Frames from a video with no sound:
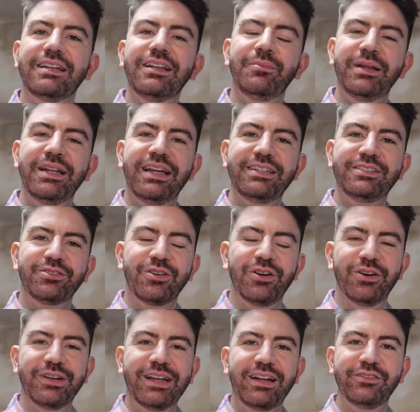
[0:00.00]
a little bit later
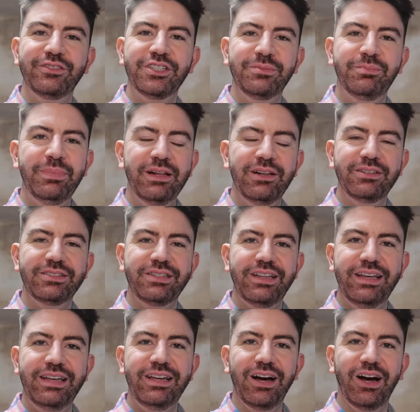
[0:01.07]
on and I've just built
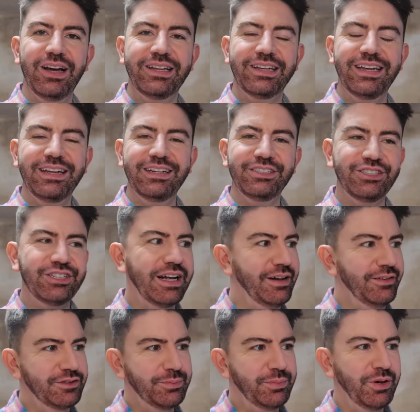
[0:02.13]
the IKEA
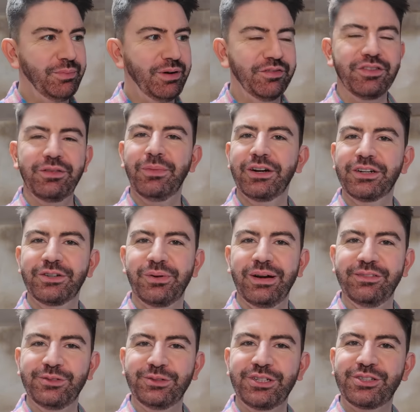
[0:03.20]
shelf to put above the
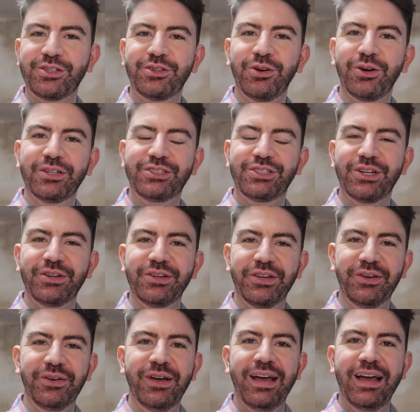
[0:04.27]
microwave. So I just thought I'd show
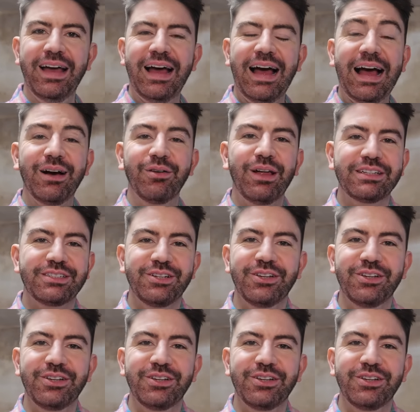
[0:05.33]
you how that's